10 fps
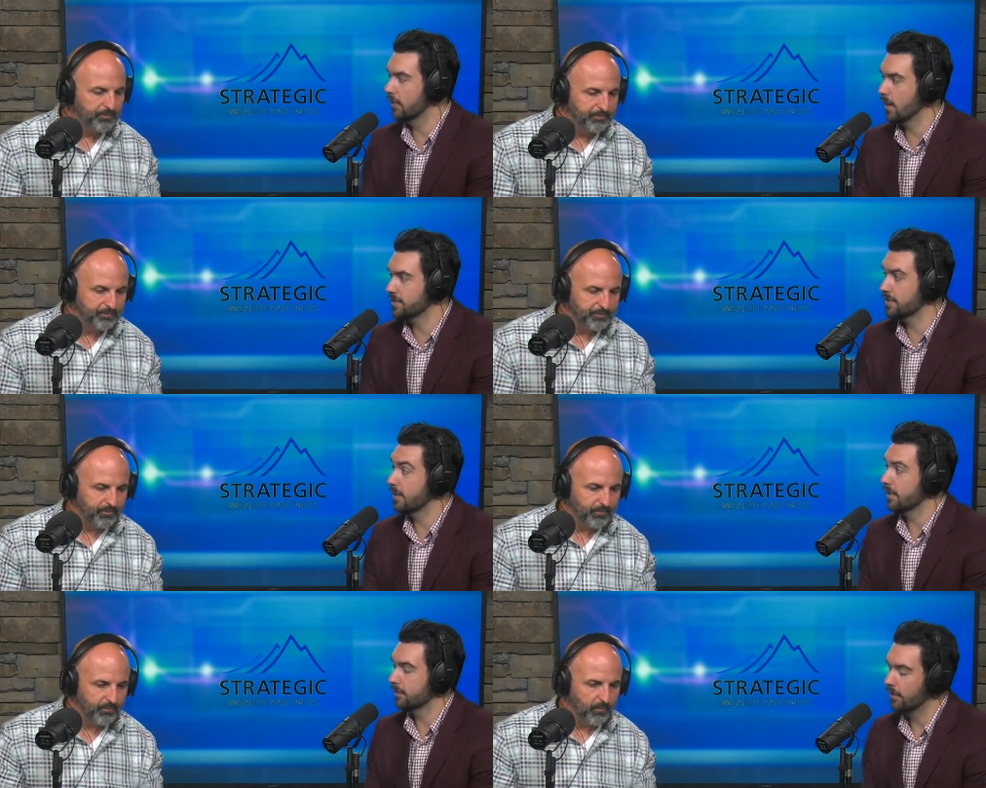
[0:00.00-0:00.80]
Speaker 1: I see
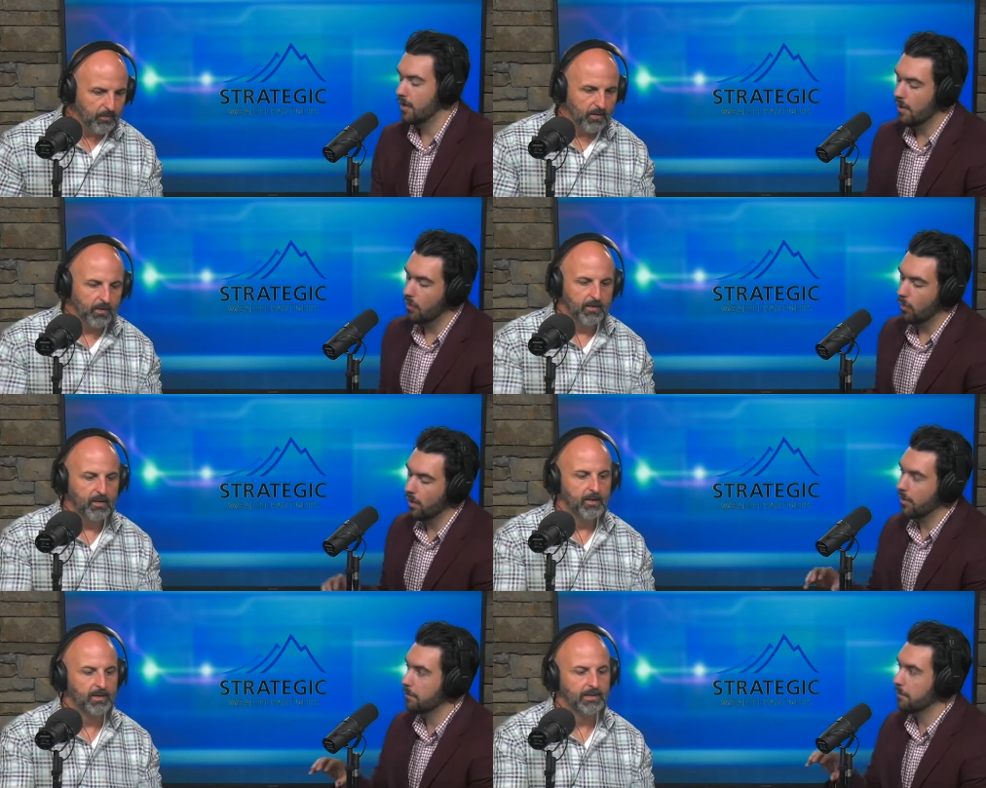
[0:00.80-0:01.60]
is one
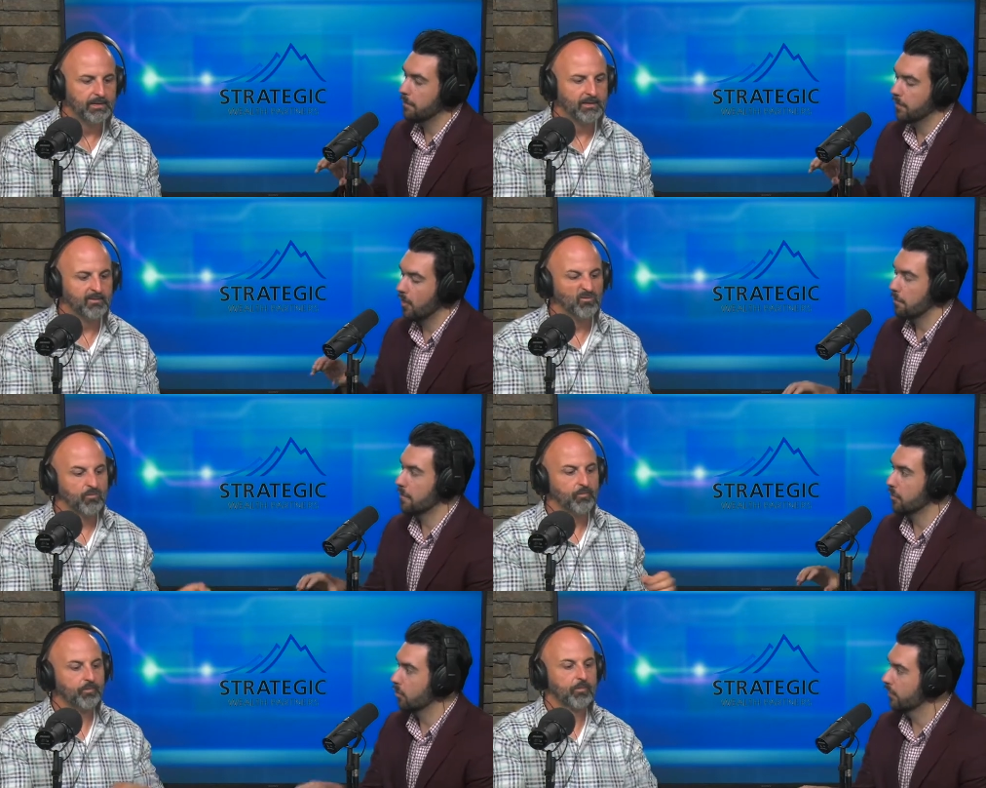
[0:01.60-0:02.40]
of the another
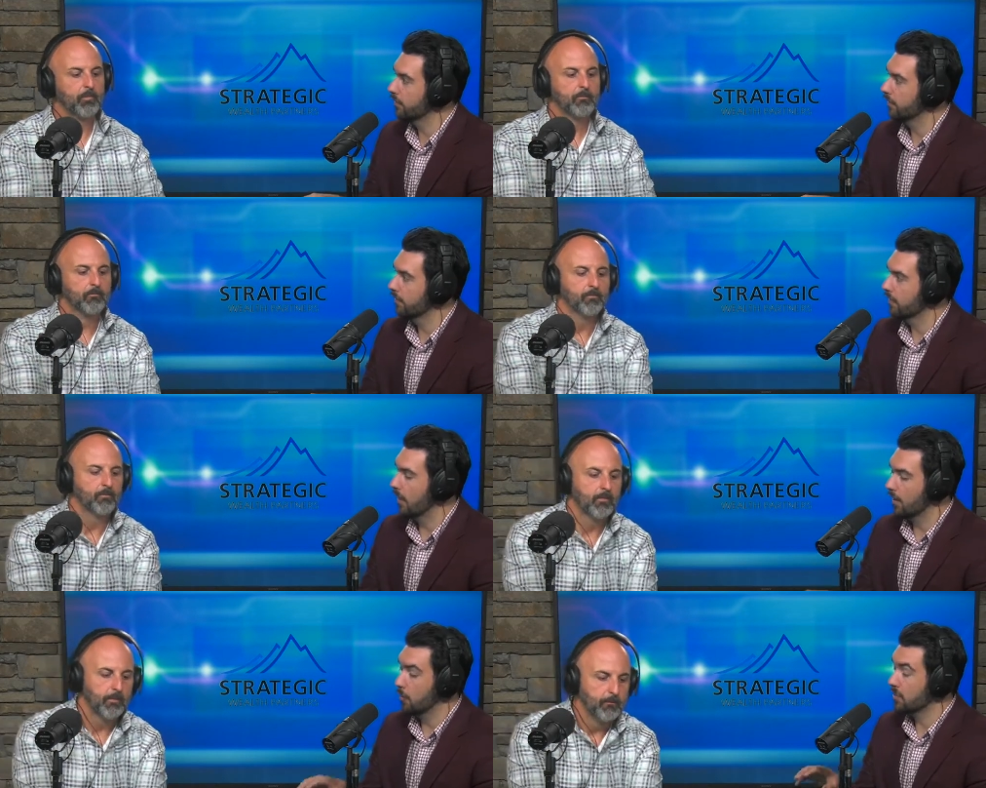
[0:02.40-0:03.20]
big ones
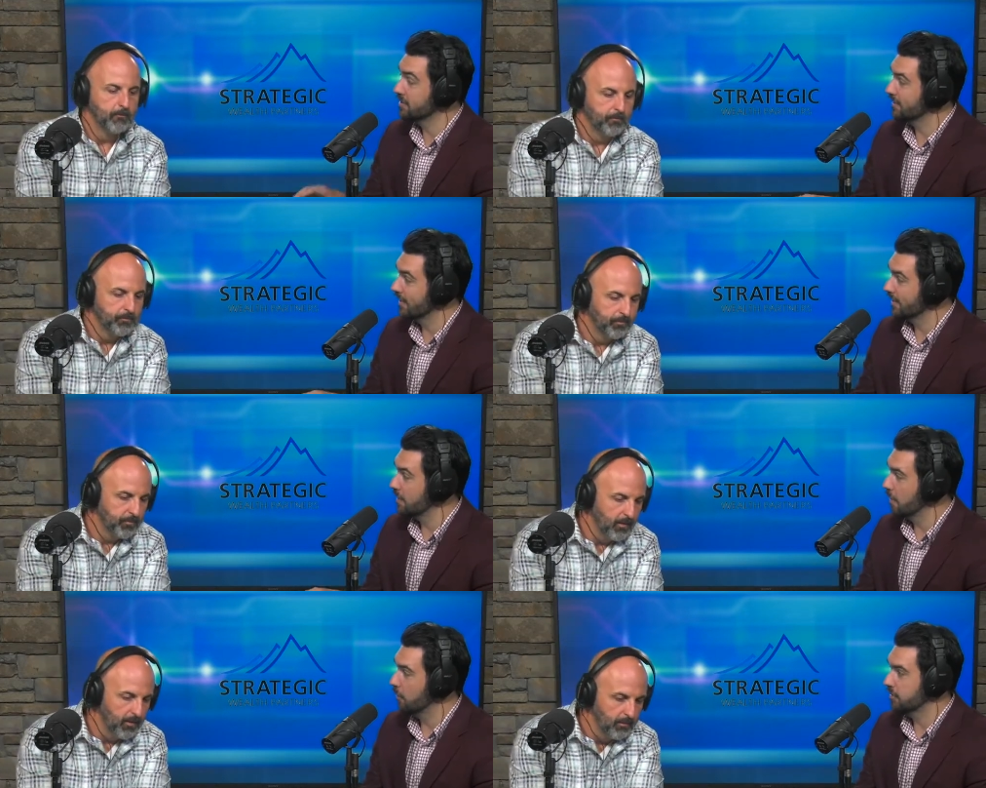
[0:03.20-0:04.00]
um, recently that
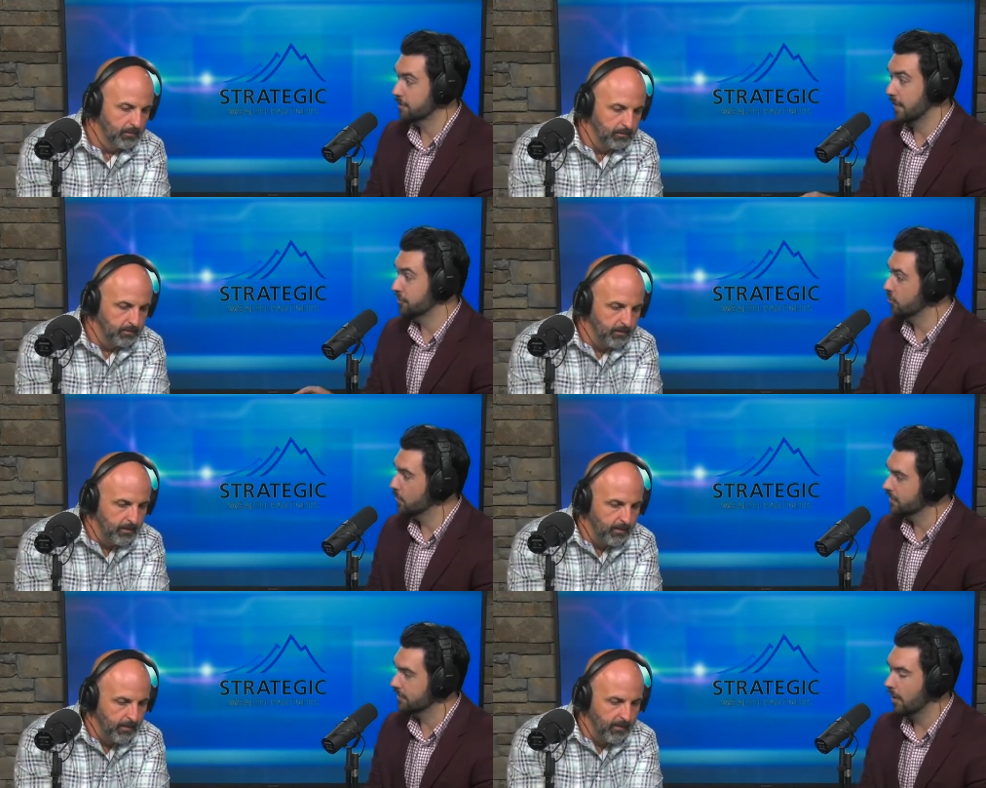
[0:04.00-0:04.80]
came up was about two
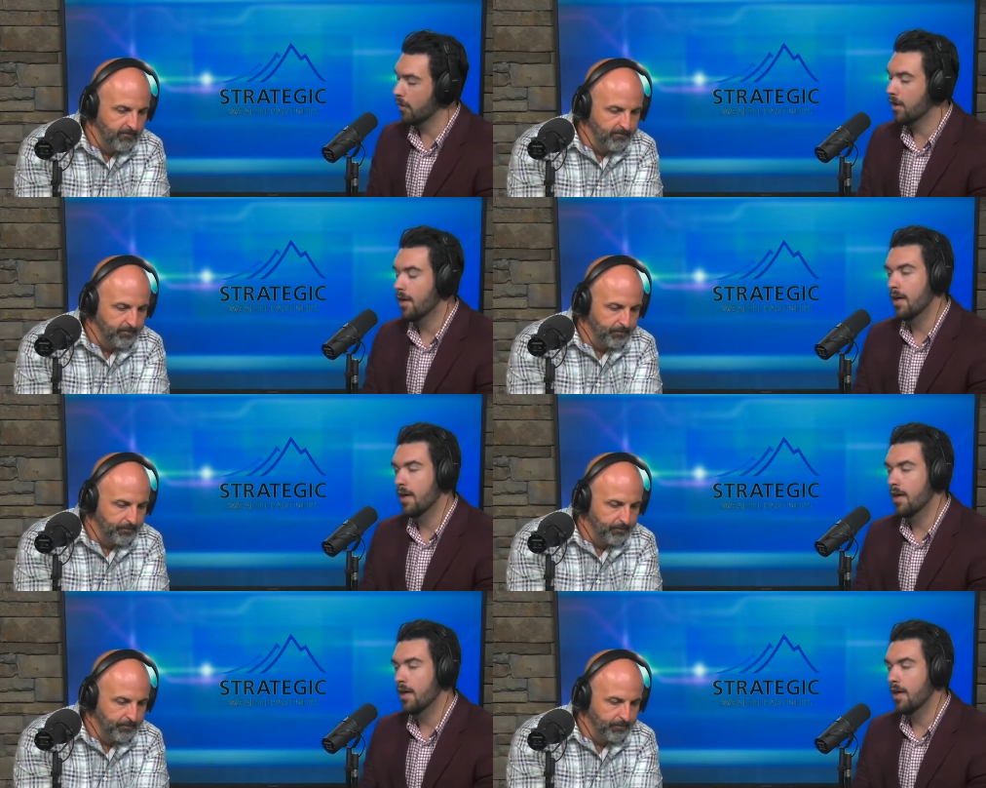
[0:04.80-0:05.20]
weeks ago.